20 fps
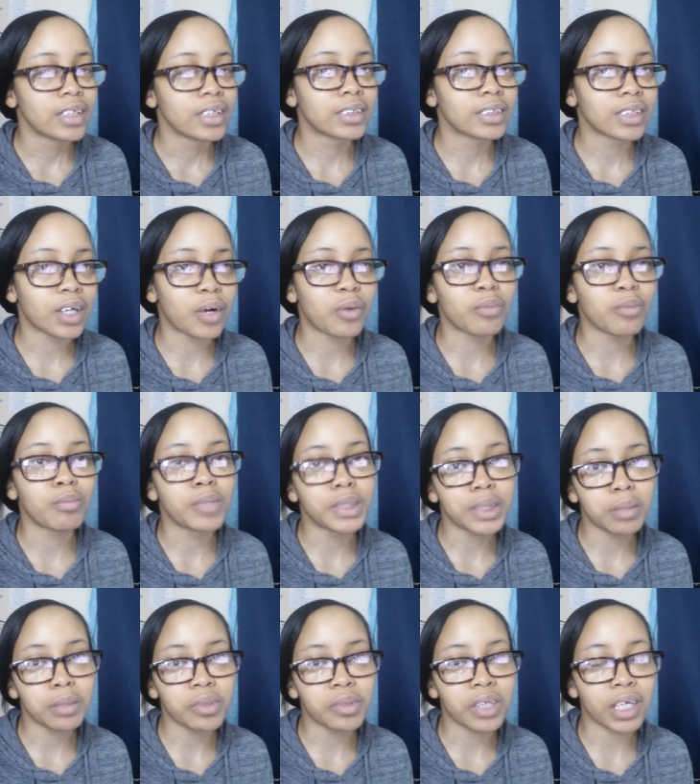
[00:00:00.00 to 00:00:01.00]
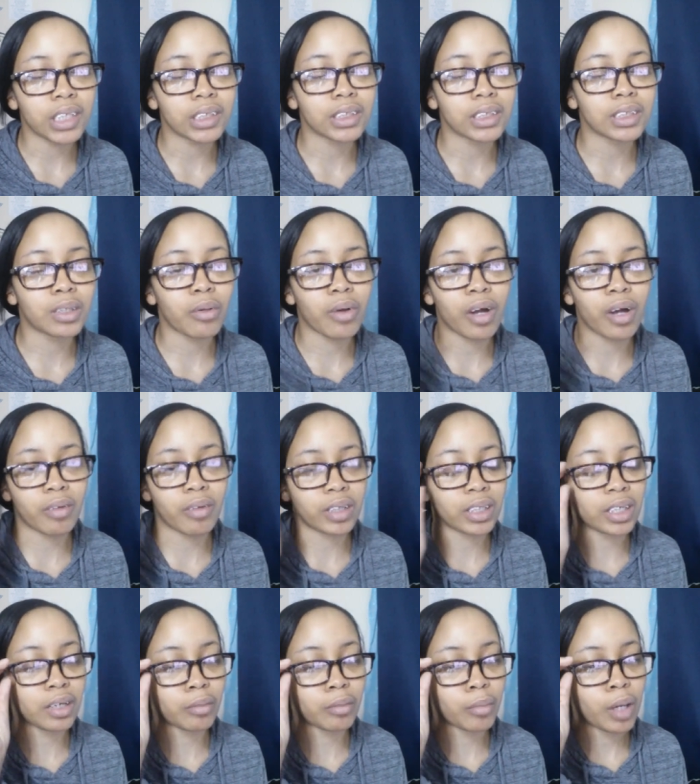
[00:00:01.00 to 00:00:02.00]
So miscommunication is going on with
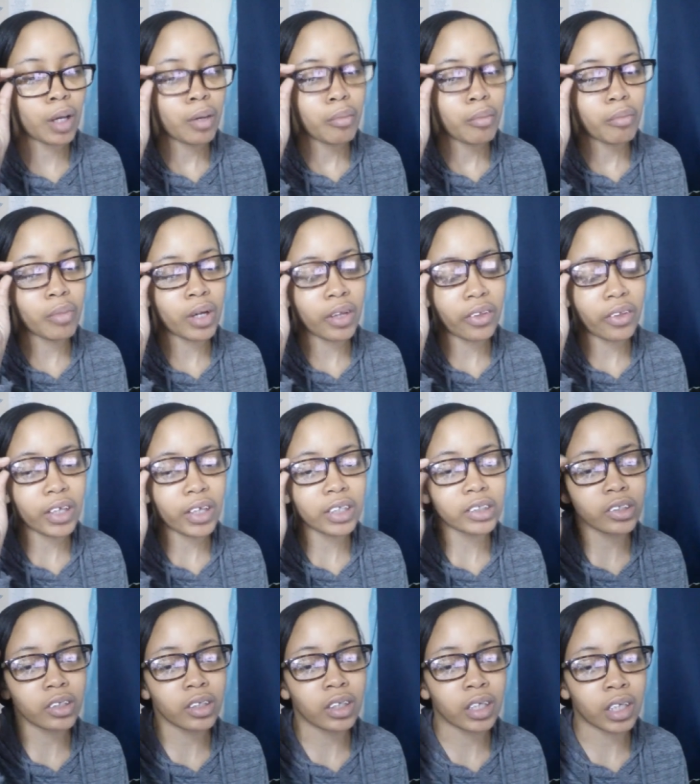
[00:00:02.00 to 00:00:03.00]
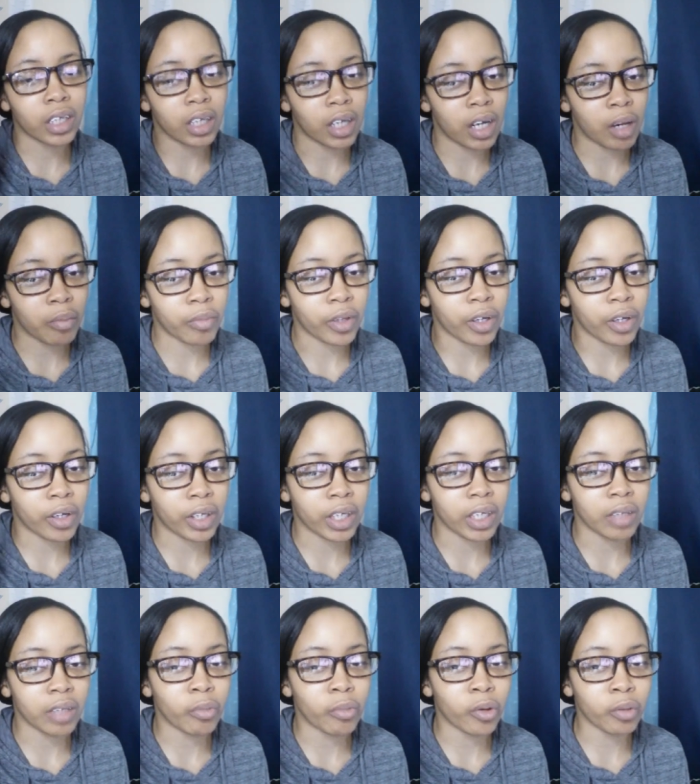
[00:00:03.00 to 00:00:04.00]
them. But things are looking up. They are
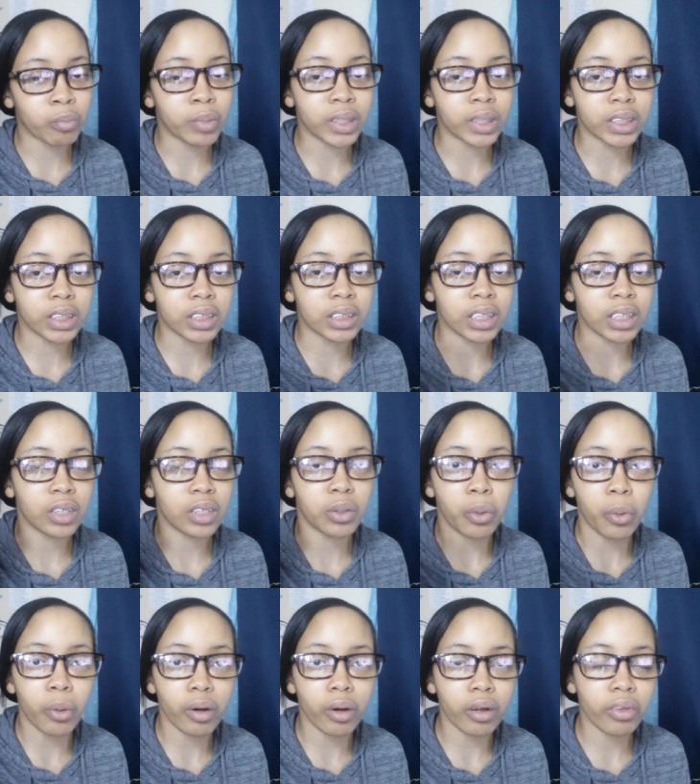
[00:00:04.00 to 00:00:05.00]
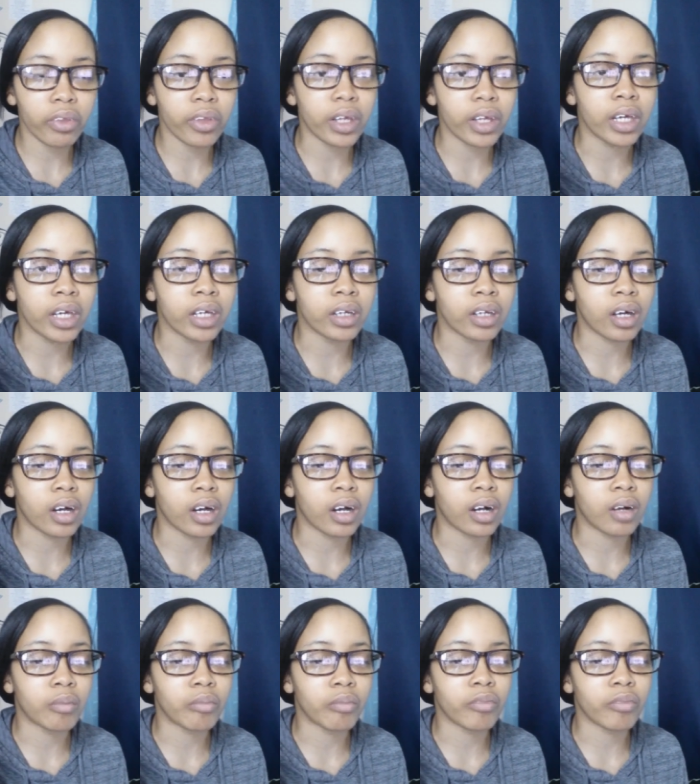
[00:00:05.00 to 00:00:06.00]
getting more business in Corinth, and
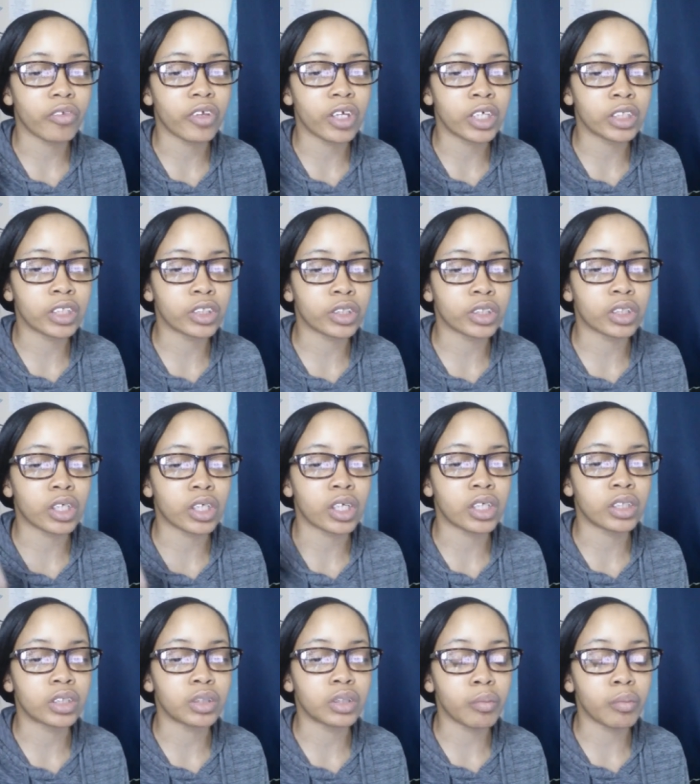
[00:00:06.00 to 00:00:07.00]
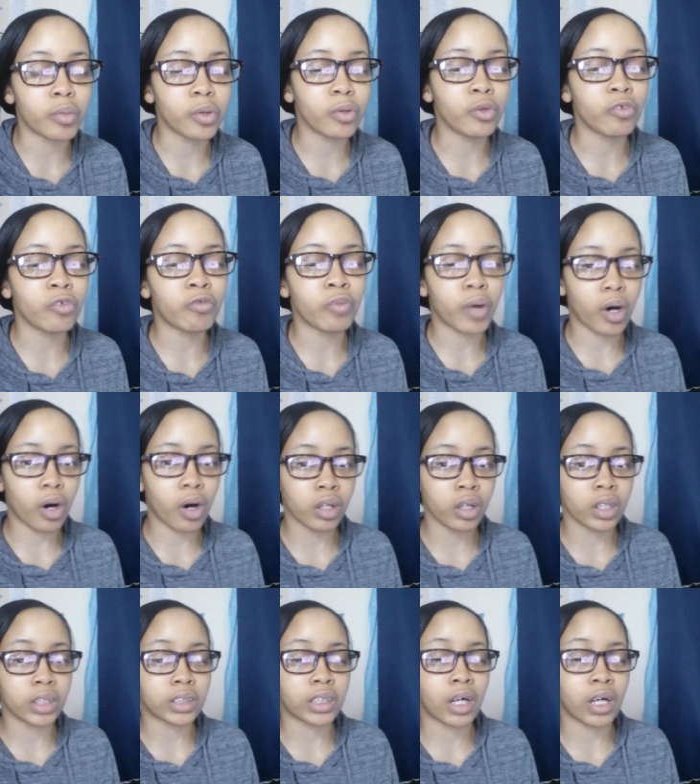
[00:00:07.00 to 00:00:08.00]
um, things are starting to move.
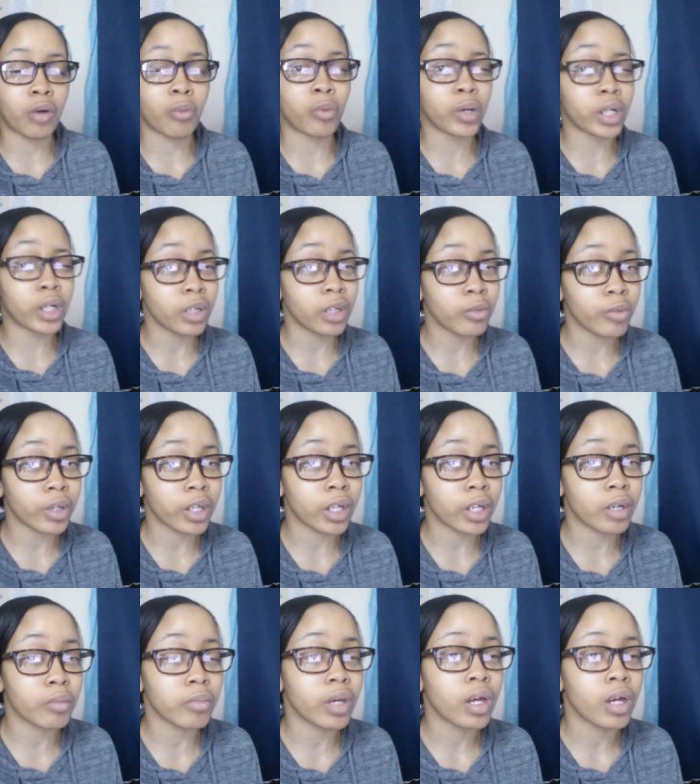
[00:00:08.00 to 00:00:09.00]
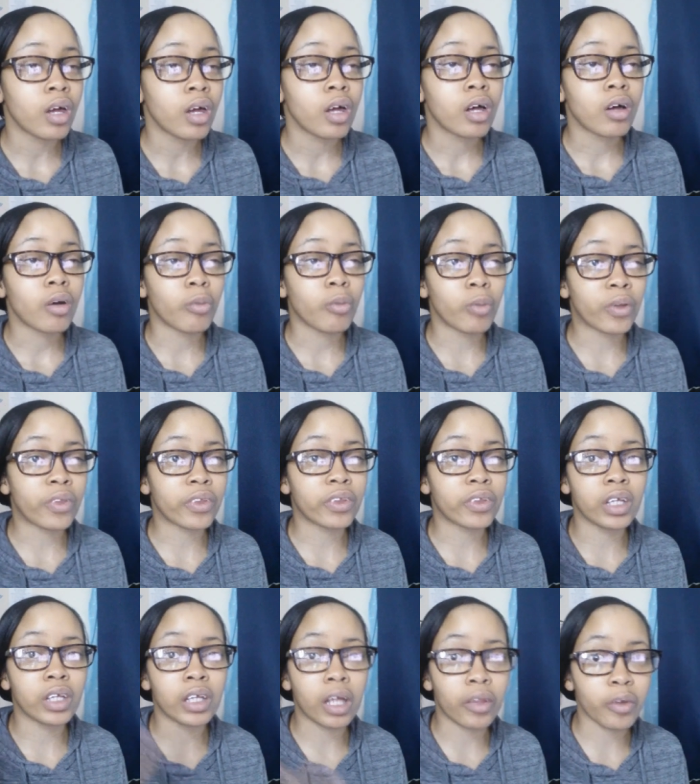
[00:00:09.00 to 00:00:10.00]
Paul is now working with him with
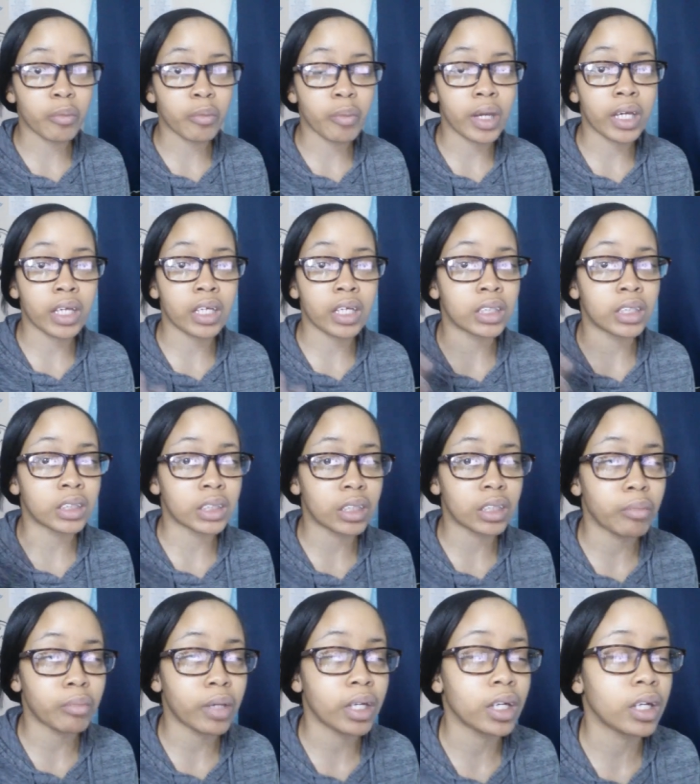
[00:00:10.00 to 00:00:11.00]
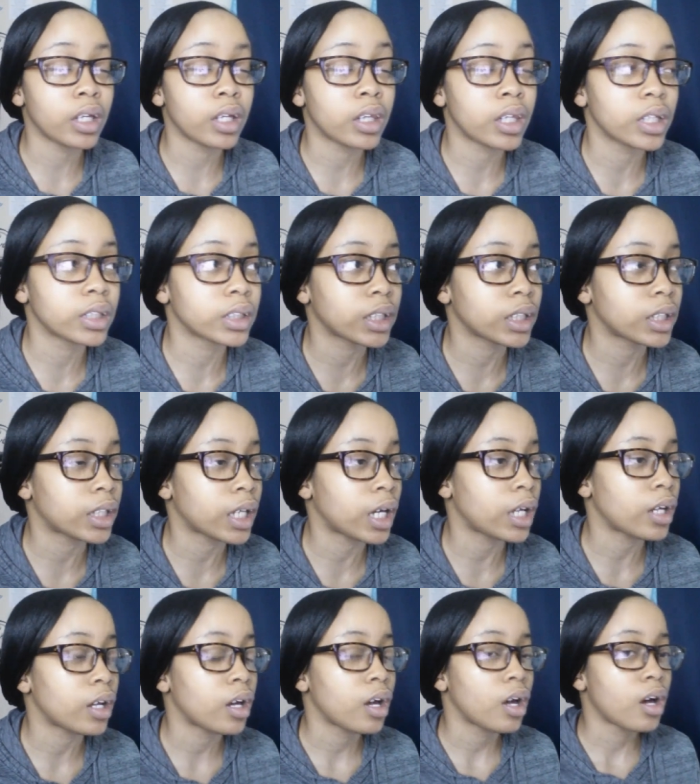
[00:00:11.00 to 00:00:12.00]
the leather making and tent making and things like
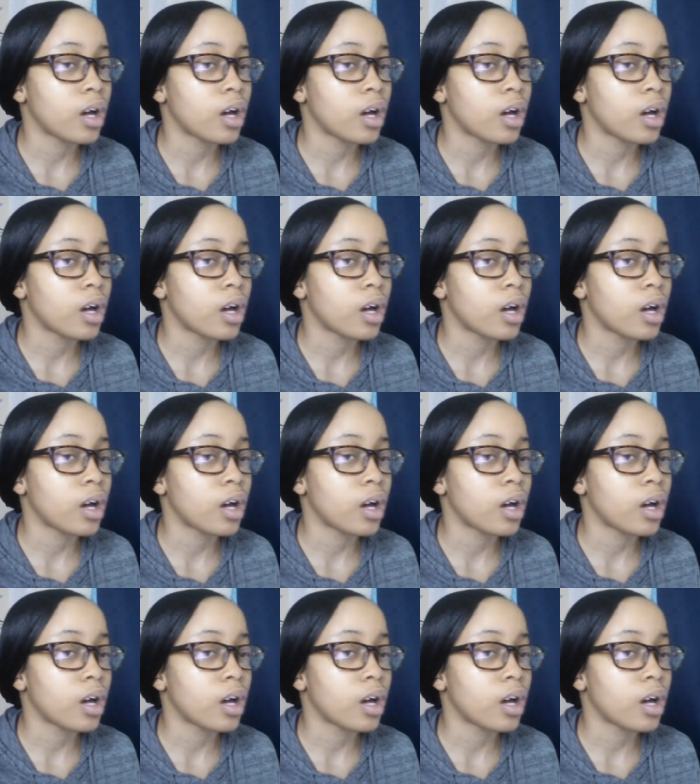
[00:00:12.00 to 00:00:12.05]
that.